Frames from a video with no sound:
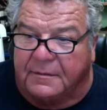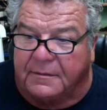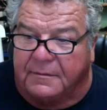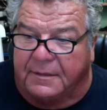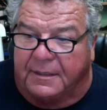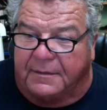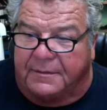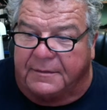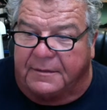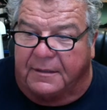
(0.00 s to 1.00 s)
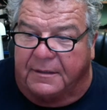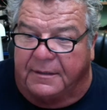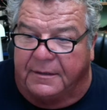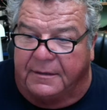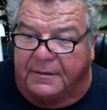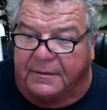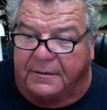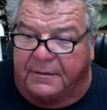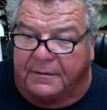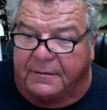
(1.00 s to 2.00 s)
What else is on
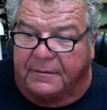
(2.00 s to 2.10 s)
here?